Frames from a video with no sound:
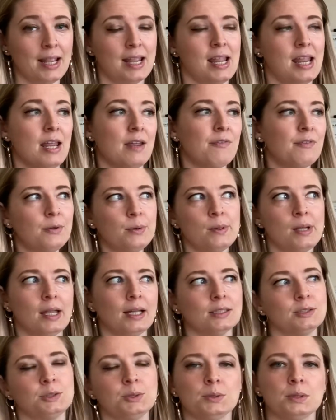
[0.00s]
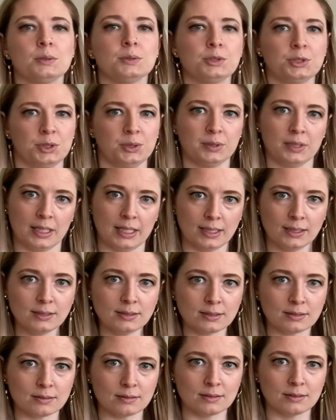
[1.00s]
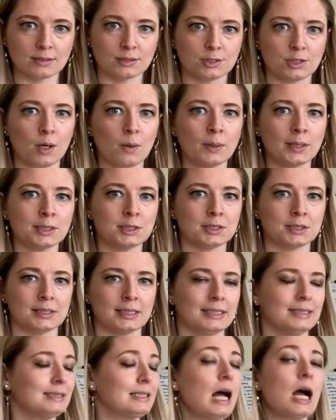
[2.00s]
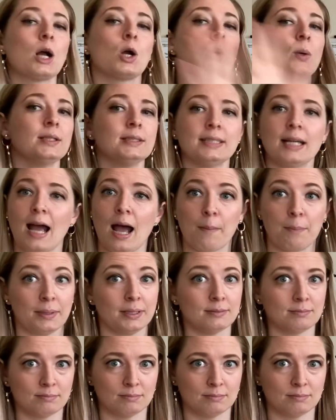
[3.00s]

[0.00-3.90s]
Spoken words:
If you can't do those 2 things, sewing just is not going to happen.